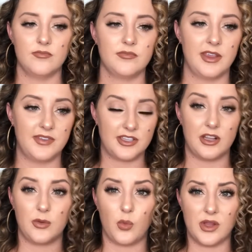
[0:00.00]
if it's all
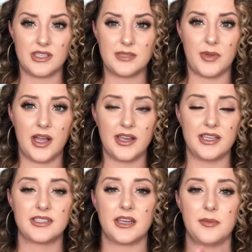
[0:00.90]
in one spot,
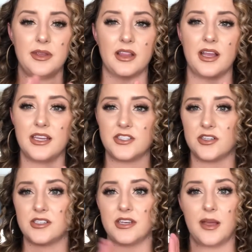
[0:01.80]
it's going to be a lot easier
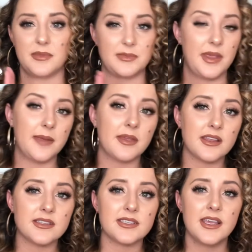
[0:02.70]
to not miss
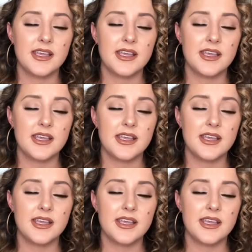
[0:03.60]
payments,